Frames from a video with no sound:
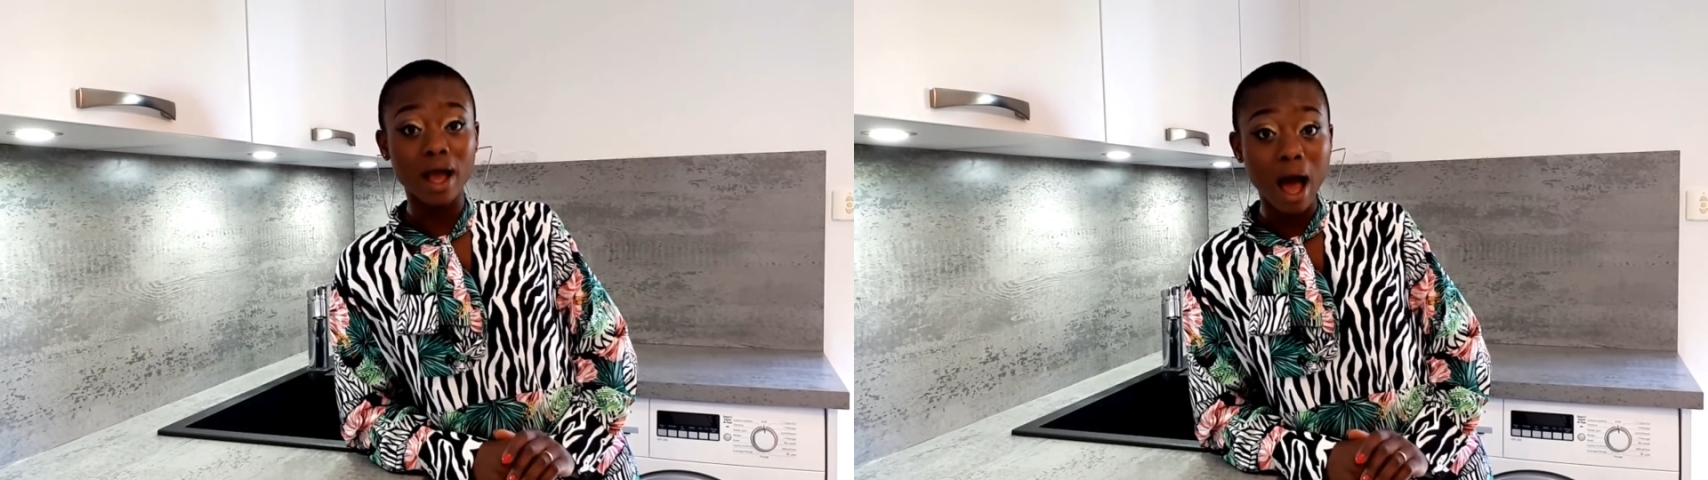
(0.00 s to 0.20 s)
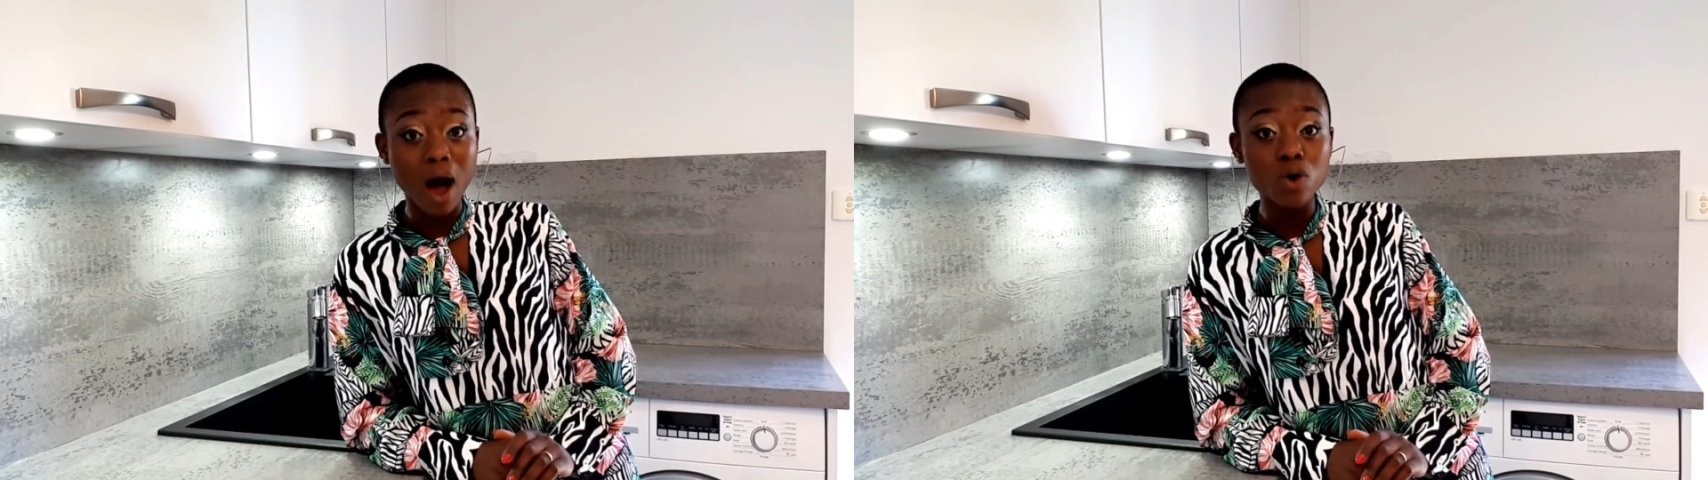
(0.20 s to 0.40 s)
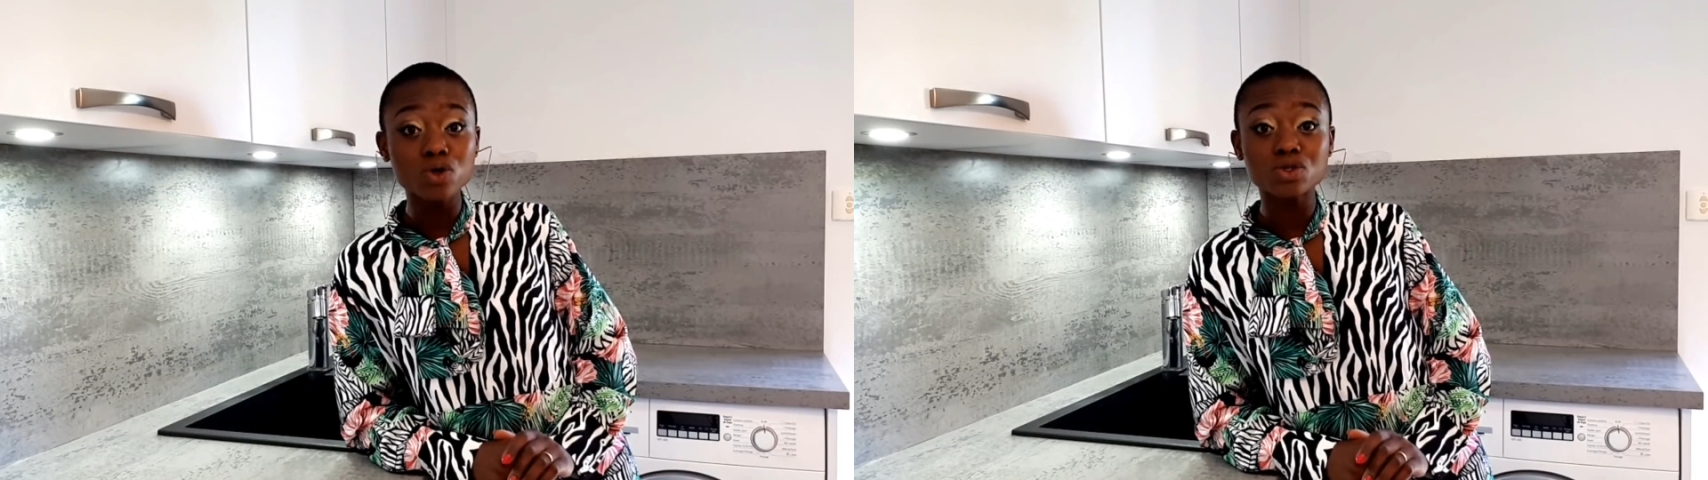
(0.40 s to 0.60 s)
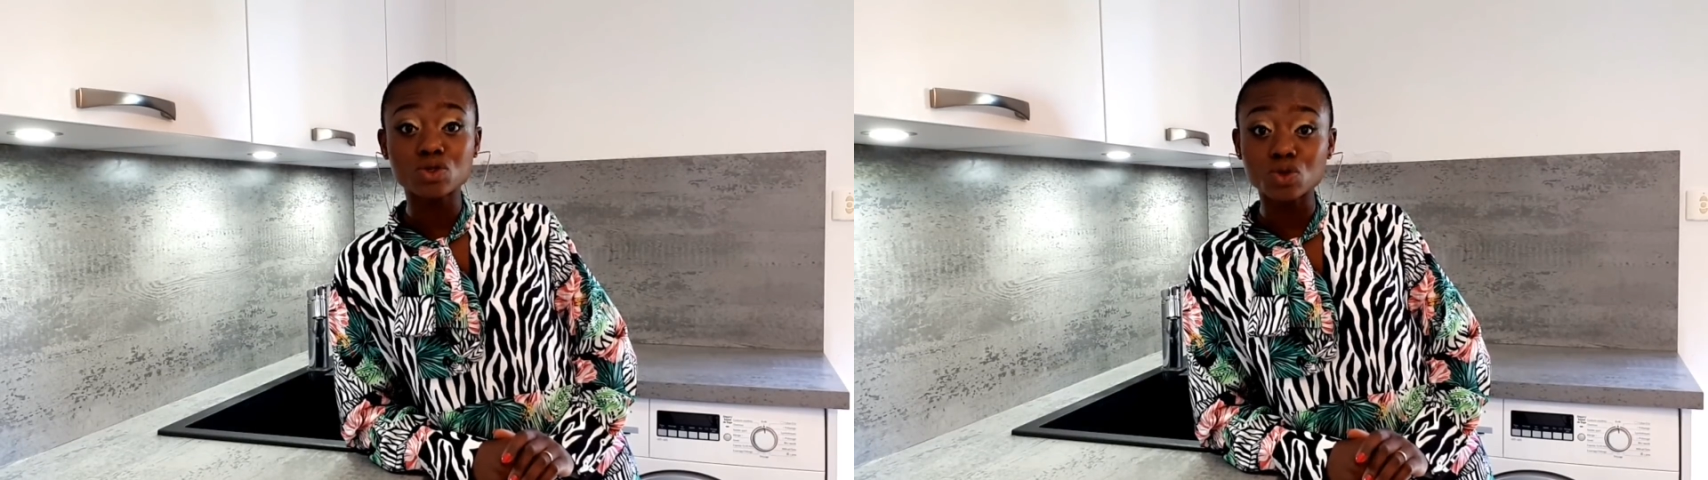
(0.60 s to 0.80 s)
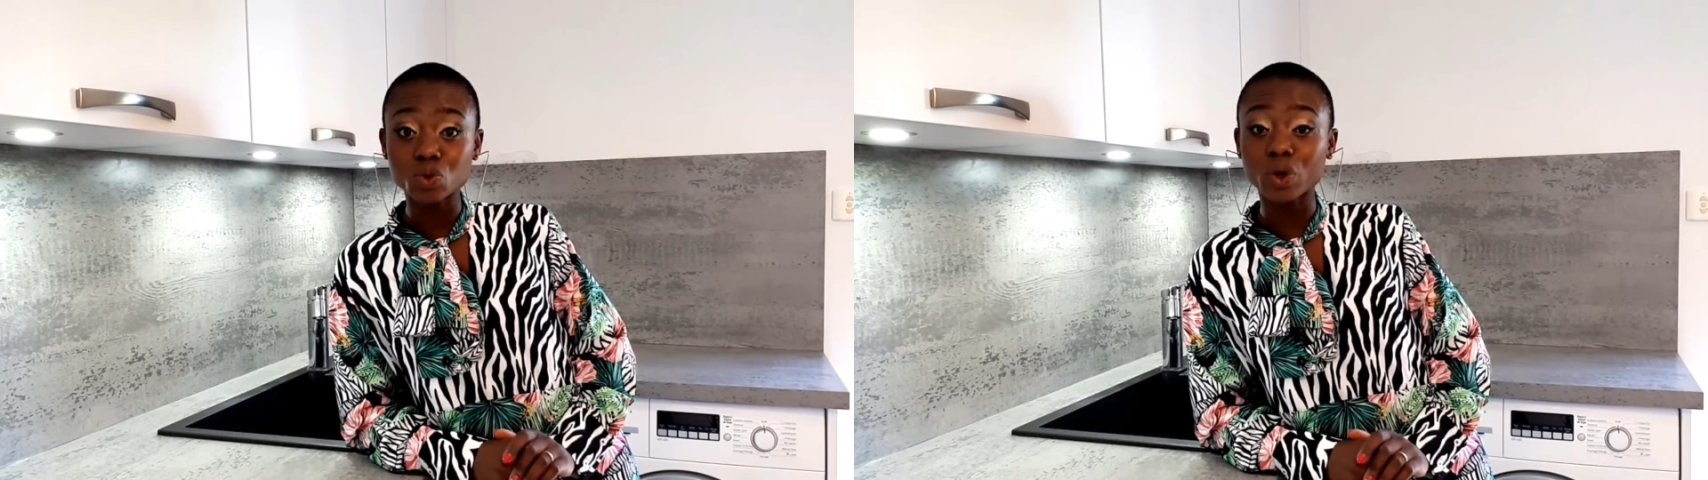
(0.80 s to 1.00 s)
how
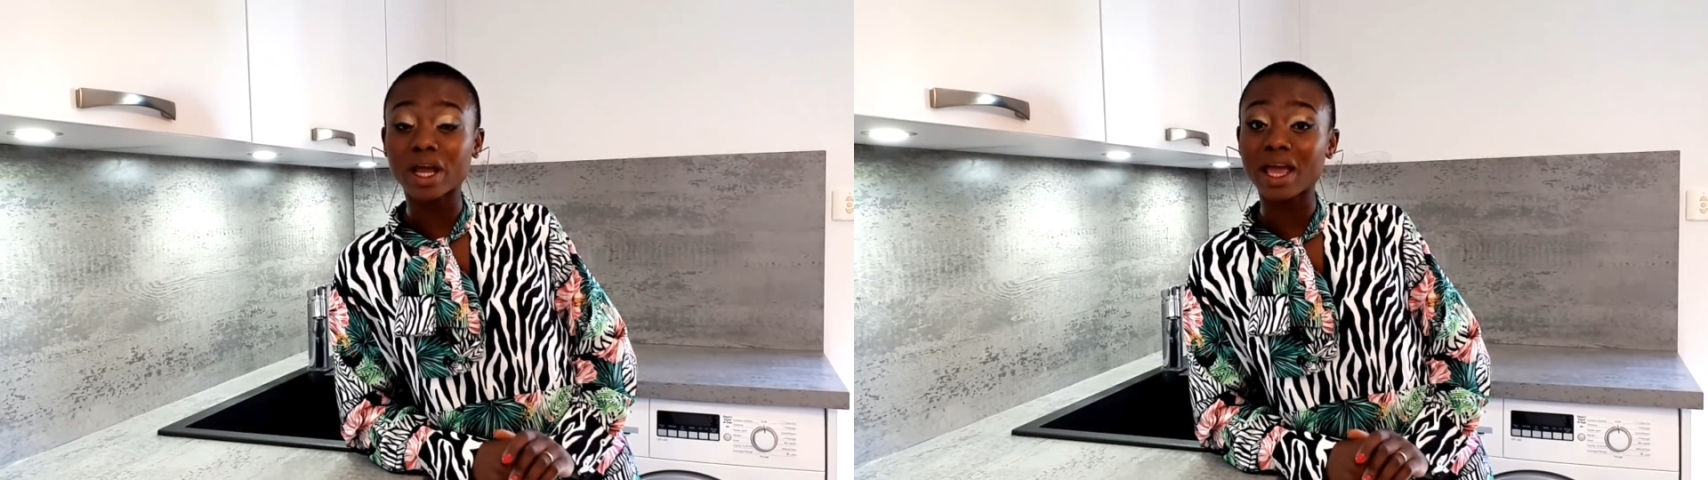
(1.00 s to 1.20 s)
to